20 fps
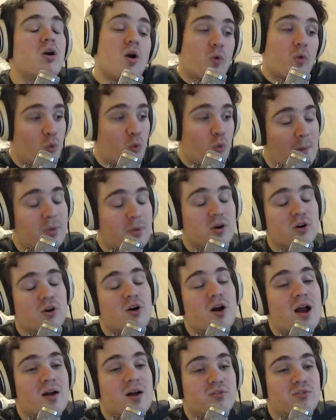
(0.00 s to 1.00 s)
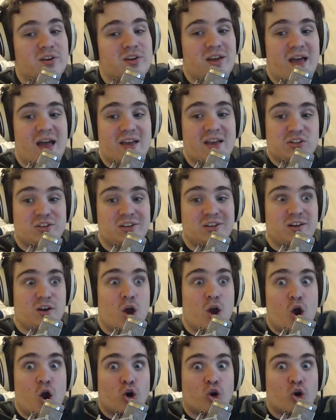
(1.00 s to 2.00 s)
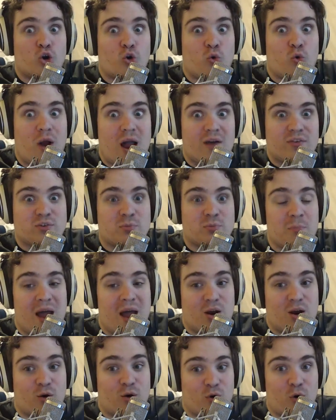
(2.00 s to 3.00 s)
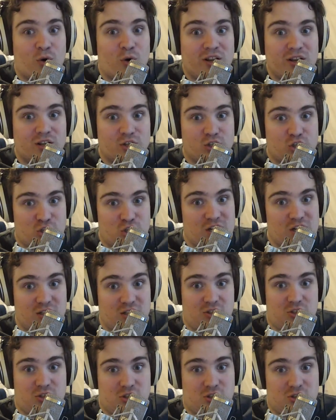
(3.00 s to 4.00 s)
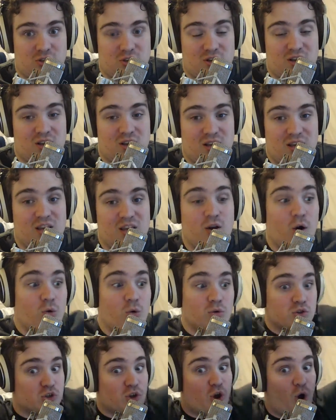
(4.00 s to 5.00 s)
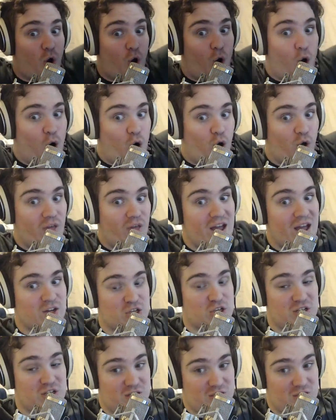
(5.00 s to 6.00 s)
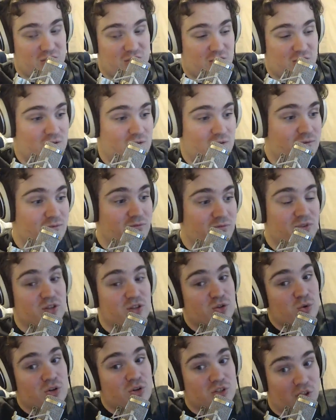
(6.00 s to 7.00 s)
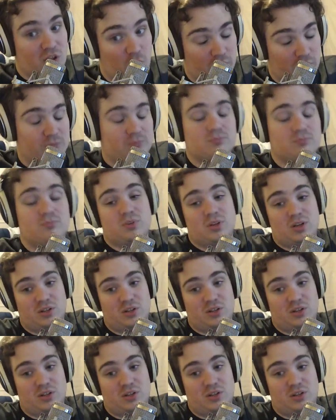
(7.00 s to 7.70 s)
Robert Kraft, as in Kraft macaroni and cheese. He owns all that cheese. This dude is loaded.